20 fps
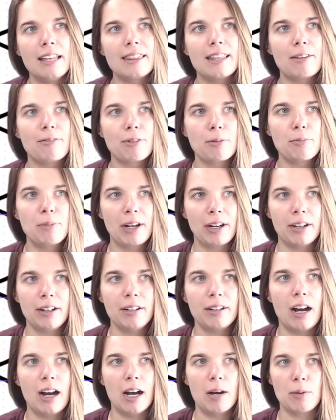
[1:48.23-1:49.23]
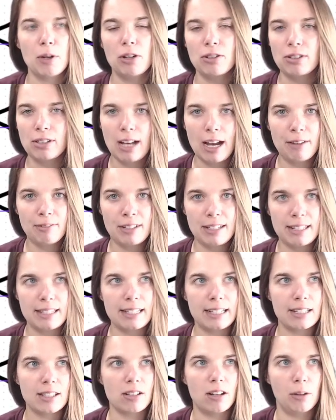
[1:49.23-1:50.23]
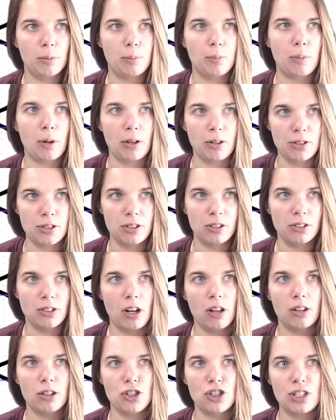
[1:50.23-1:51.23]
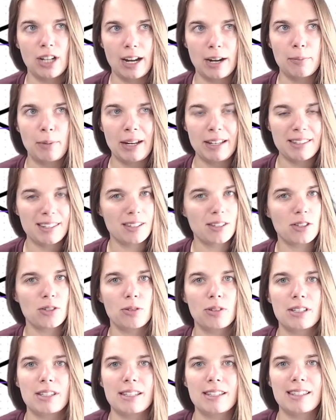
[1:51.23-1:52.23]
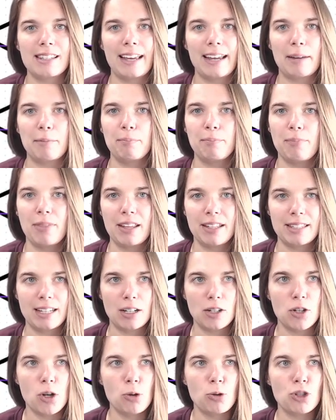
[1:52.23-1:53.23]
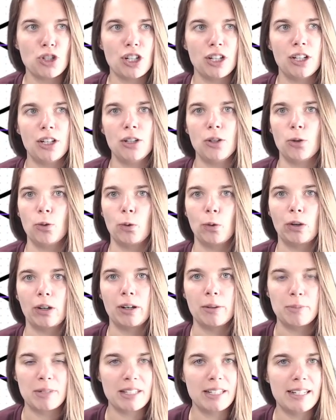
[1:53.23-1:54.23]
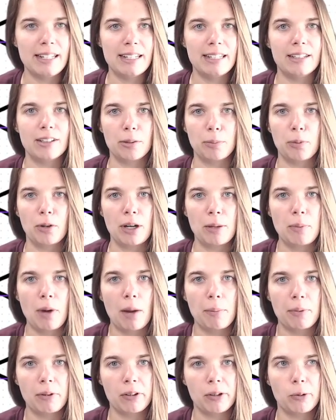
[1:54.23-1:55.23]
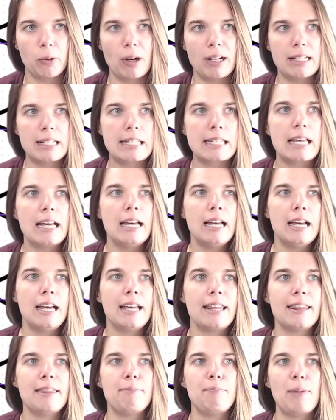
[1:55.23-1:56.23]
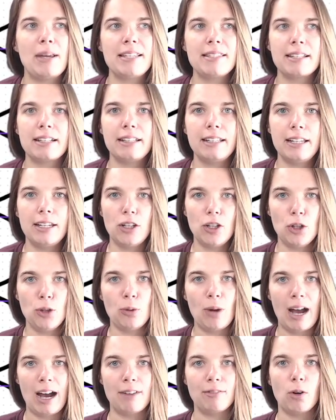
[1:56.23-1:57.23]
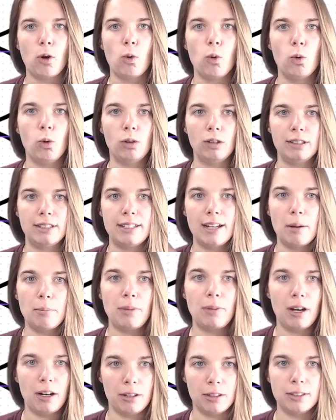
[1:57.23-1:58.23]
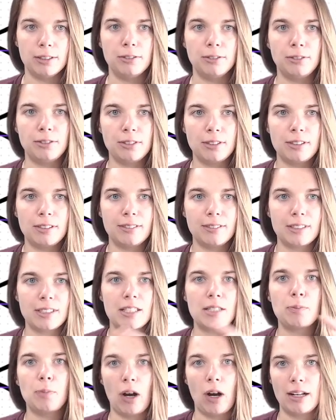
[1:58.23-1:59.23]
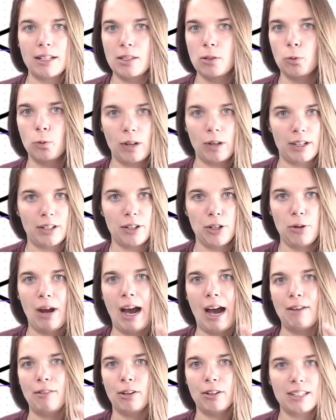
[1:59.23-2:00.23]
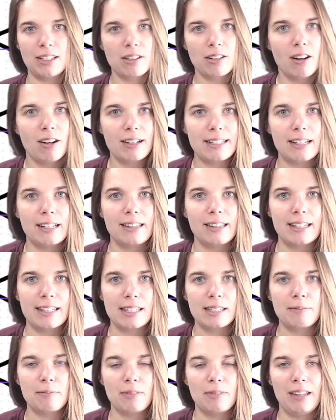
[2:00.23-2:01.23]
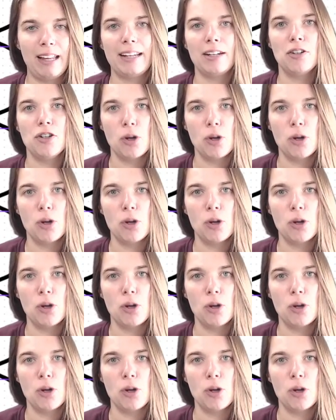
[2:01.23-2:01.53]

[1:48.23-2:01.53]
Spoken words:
Then from there, you also have these things called personal knowledge databases. So this is like things like Notion or Obsidian are pretty popular ones. Basically, you have a whole dump of spots where you have all these like